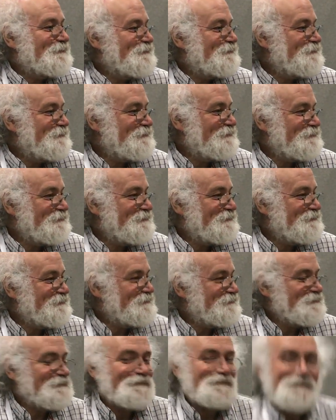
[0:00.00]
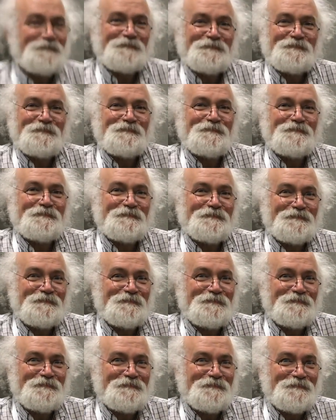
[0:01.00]

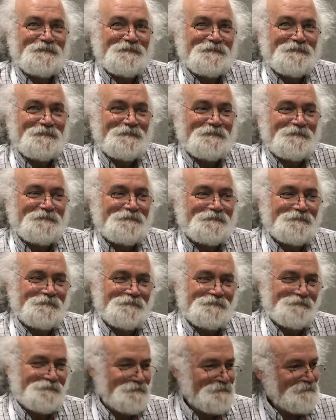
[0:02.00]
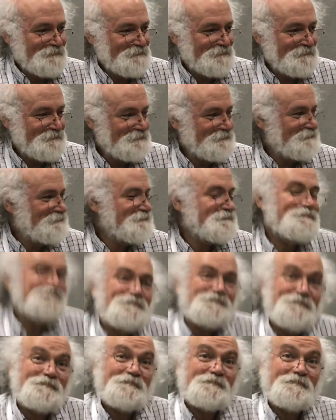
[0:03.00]

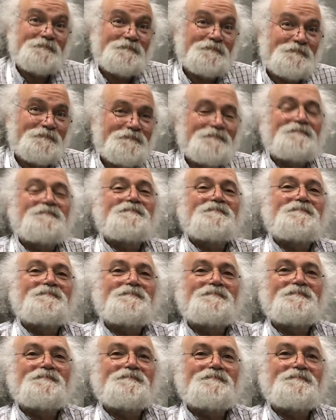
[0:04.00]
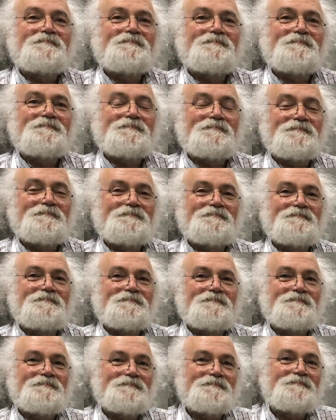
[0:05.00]

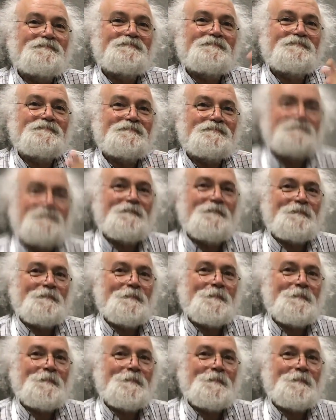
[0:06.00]
No words are spoken by the person on screen.